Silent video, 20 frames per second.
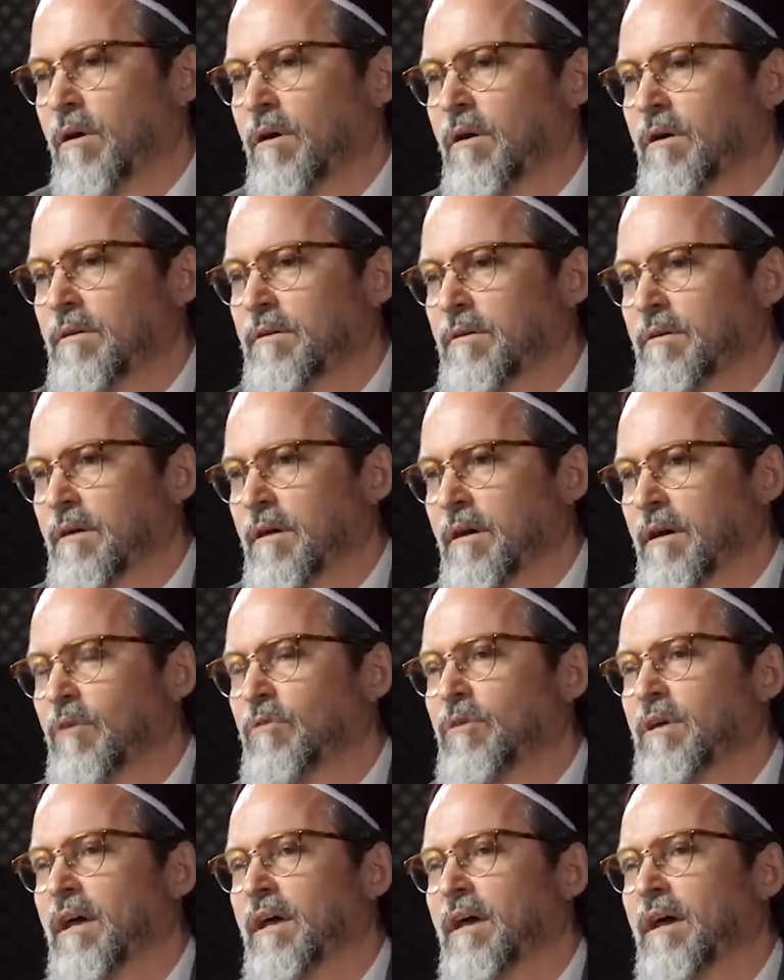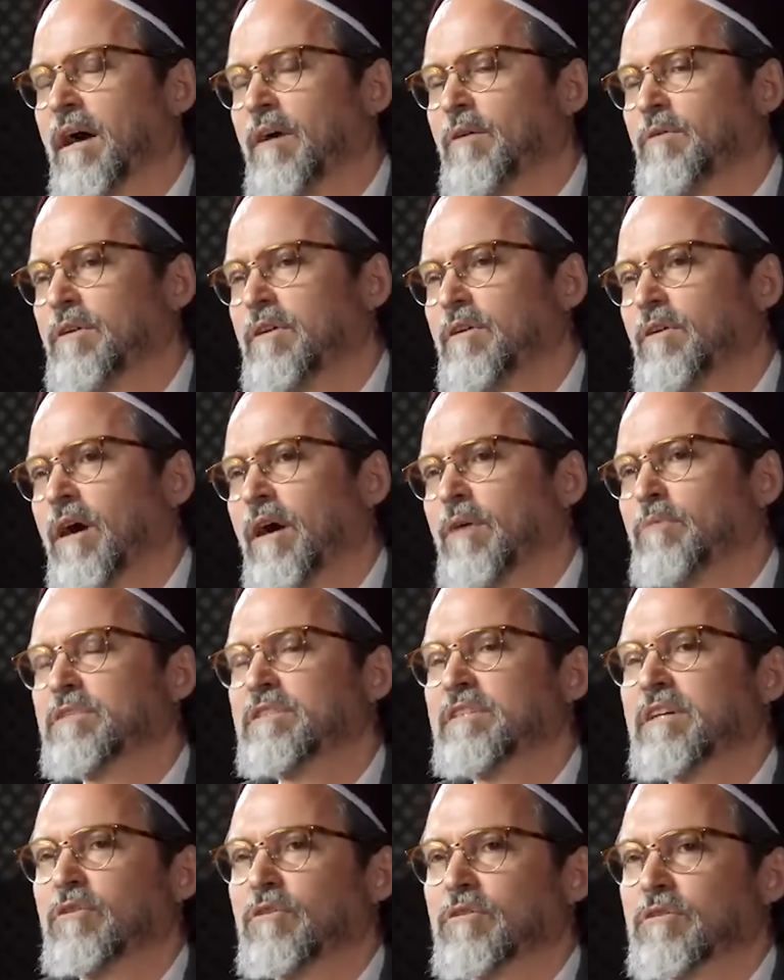I
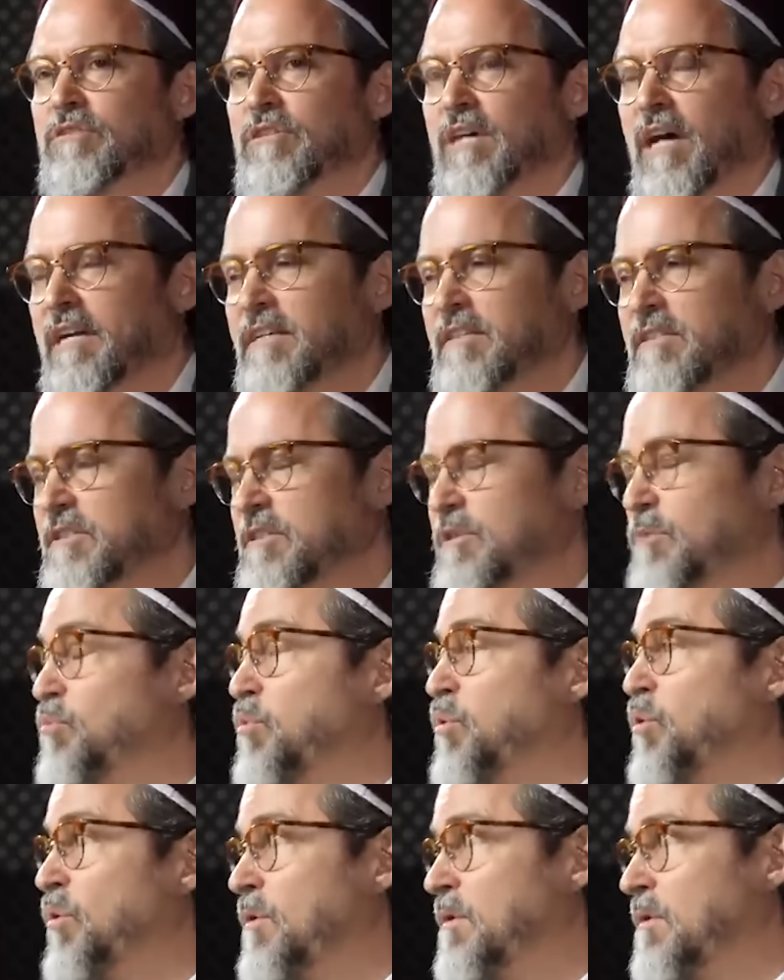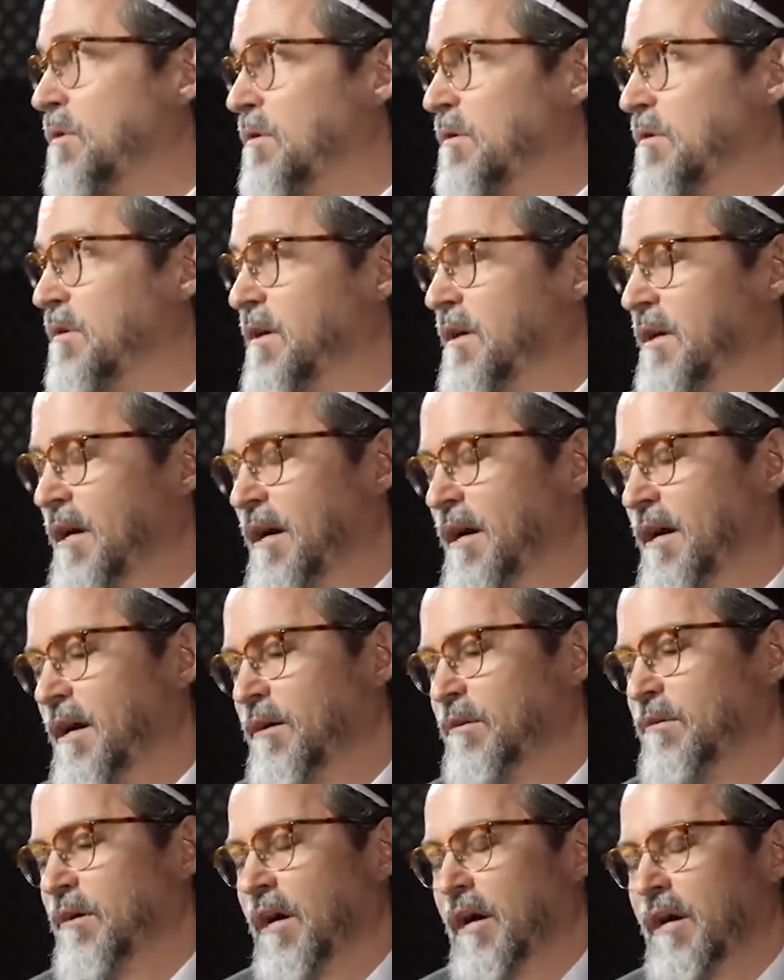would say, look, science is important, and
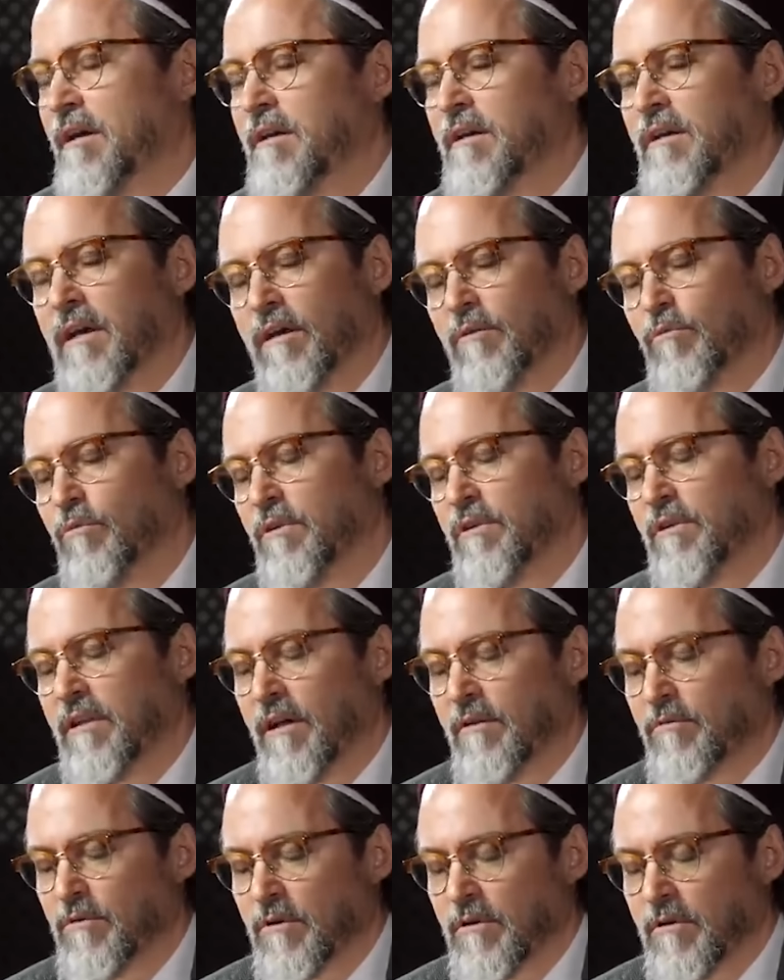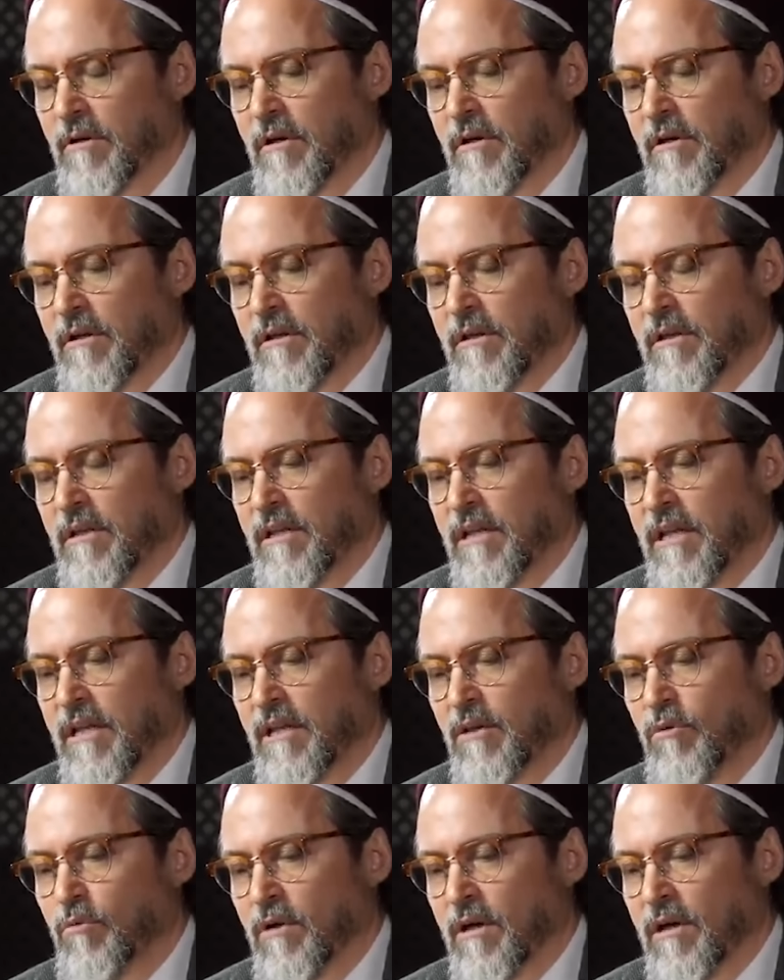I would never in
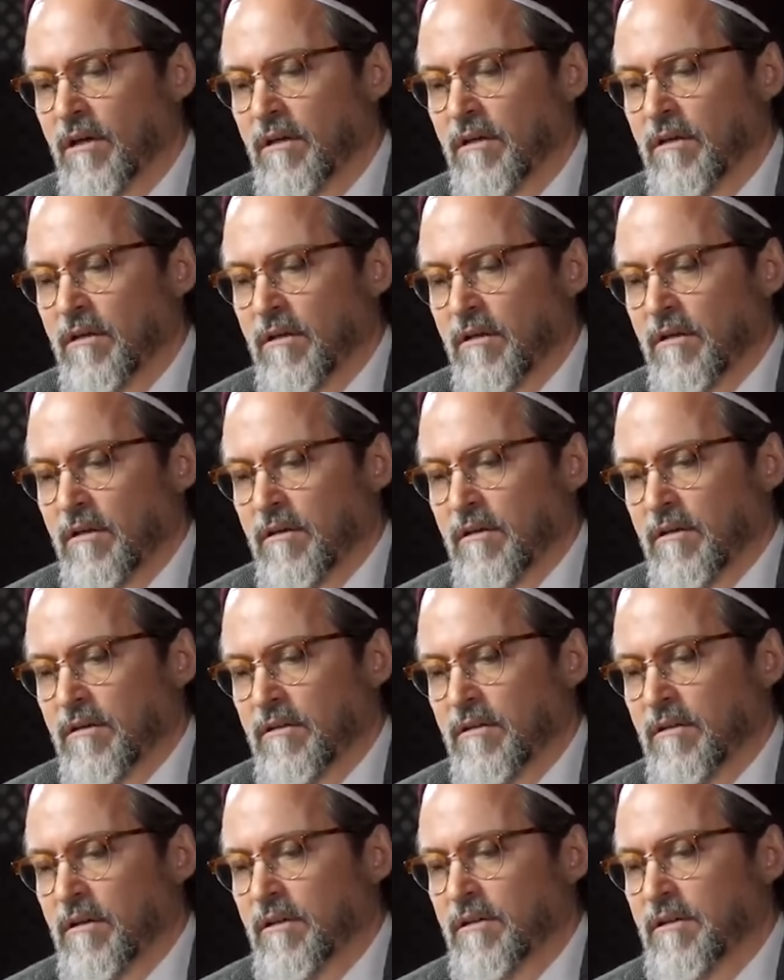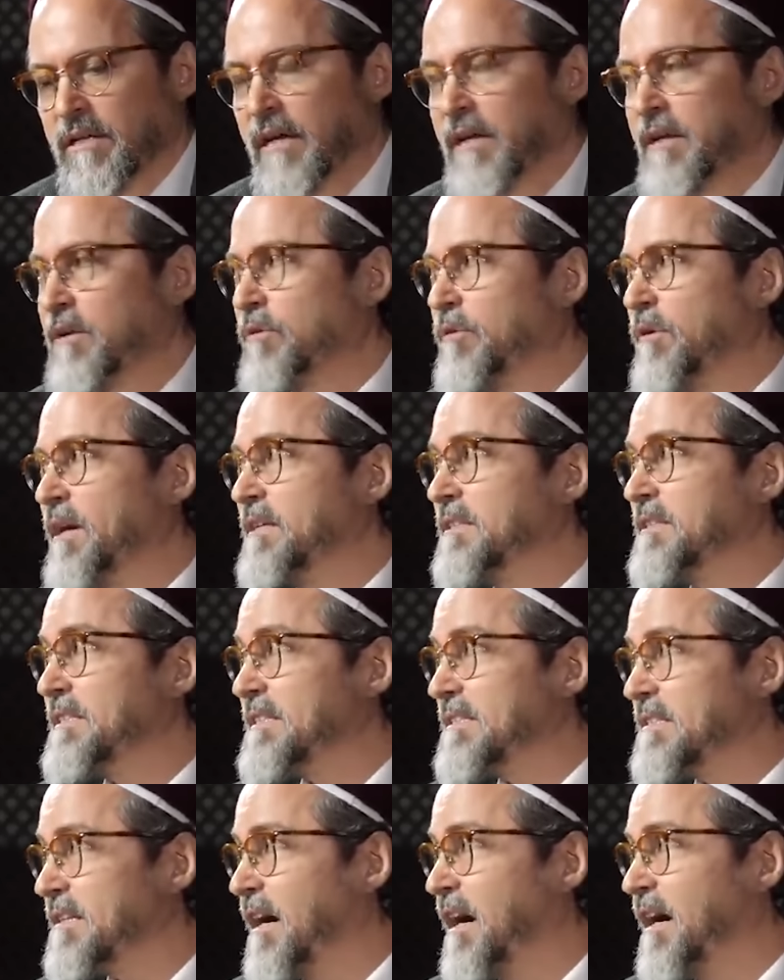any way
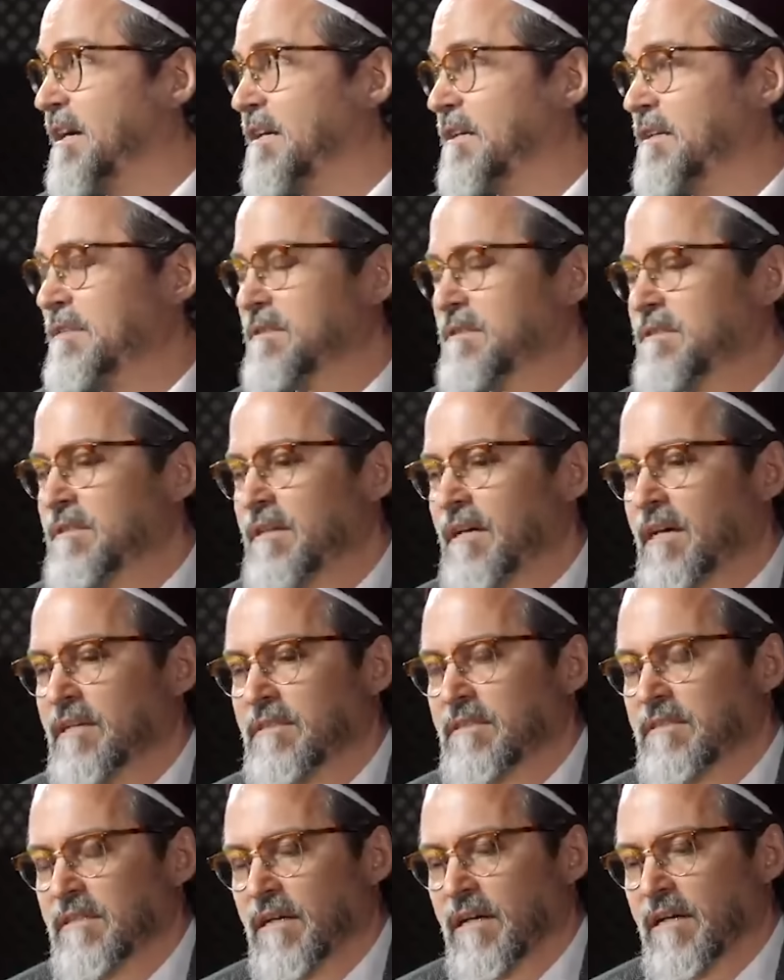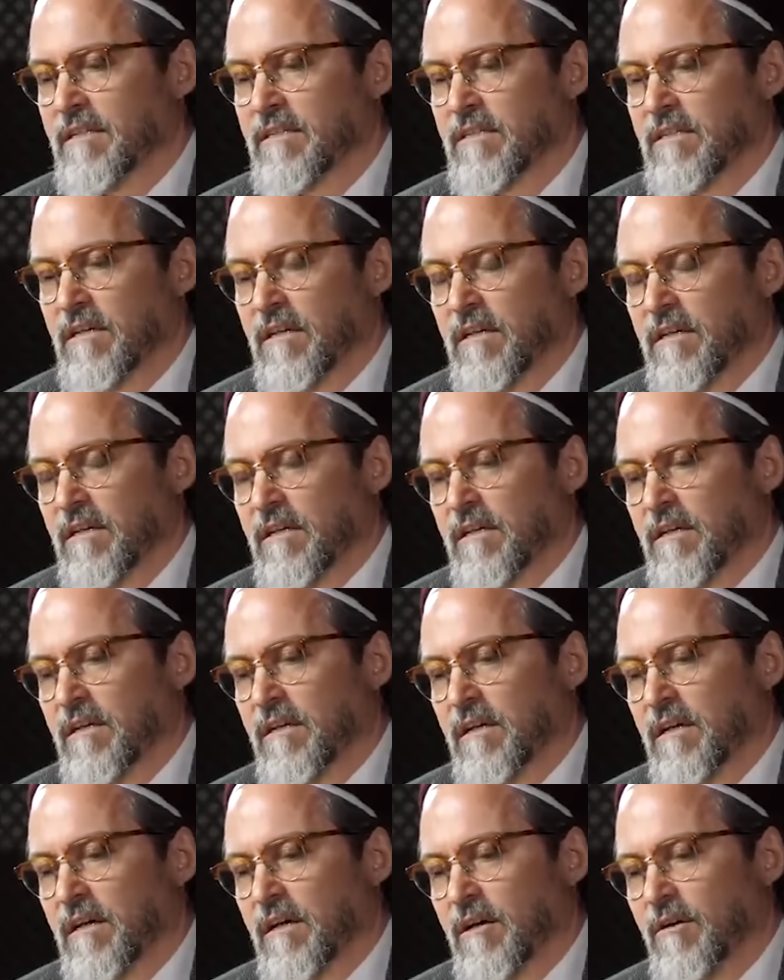denigrate science as such.
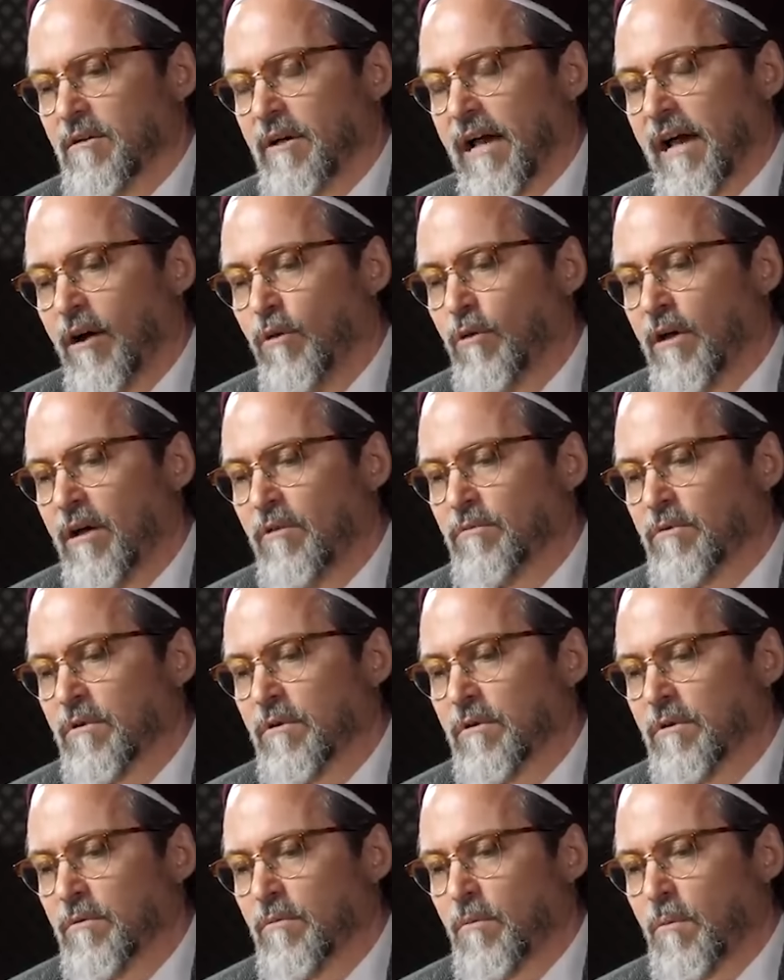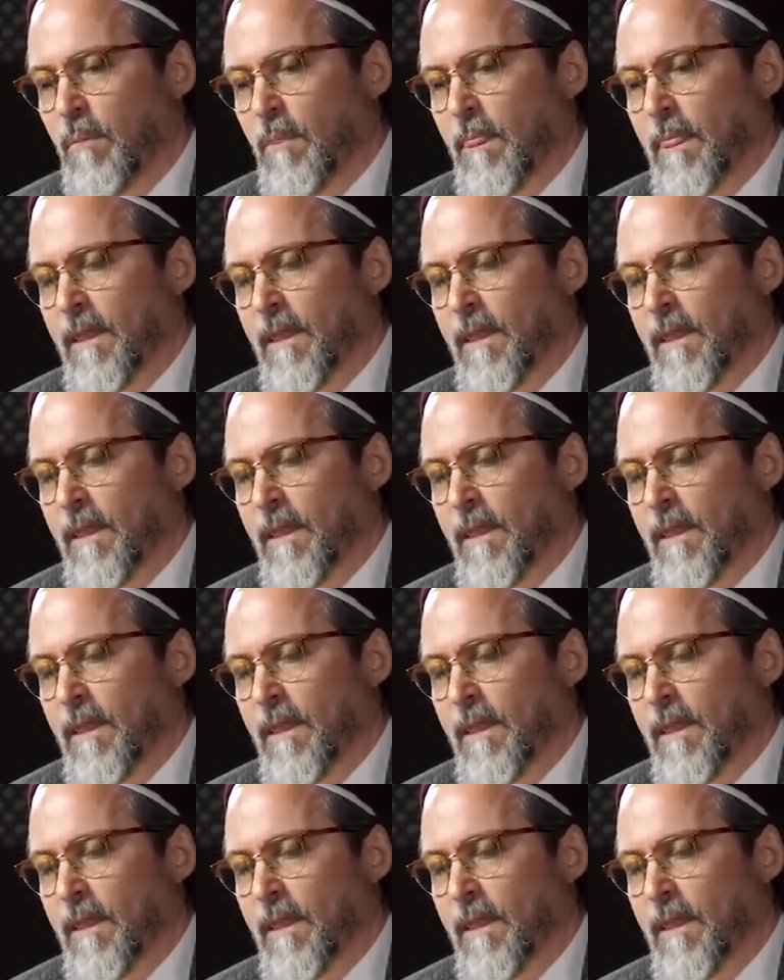However,